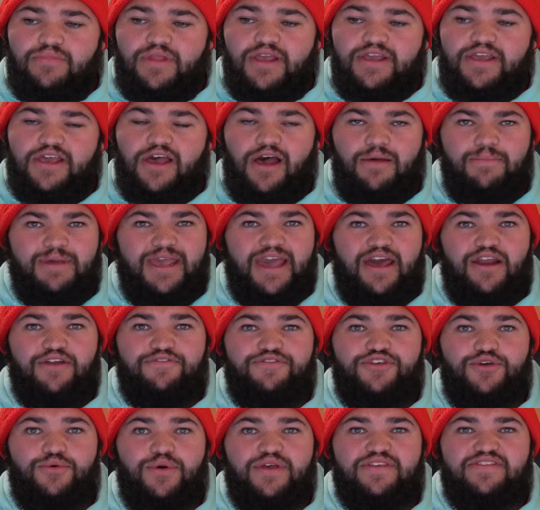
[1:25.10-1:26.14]
coming out
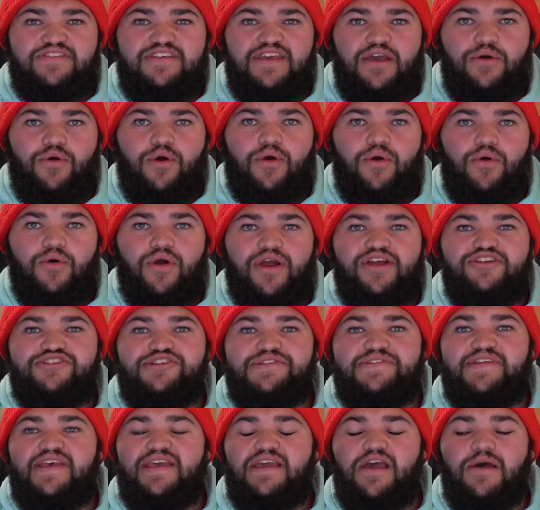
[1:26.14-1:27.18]
of USC, or I
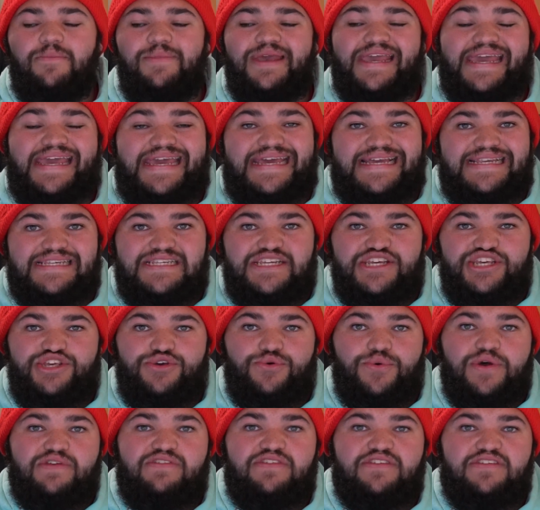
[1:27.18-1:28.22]
should say coming into
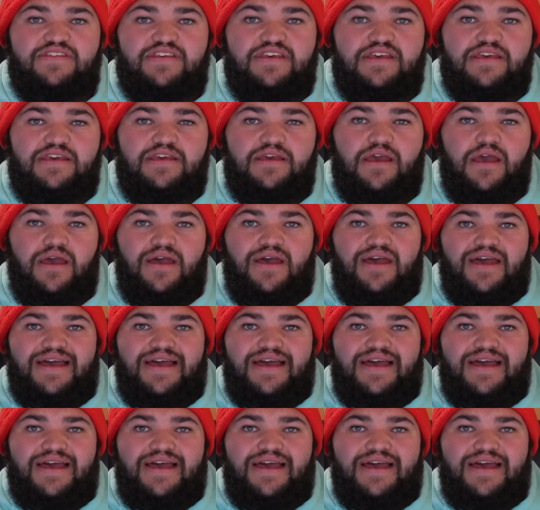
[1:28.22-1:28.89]
USC,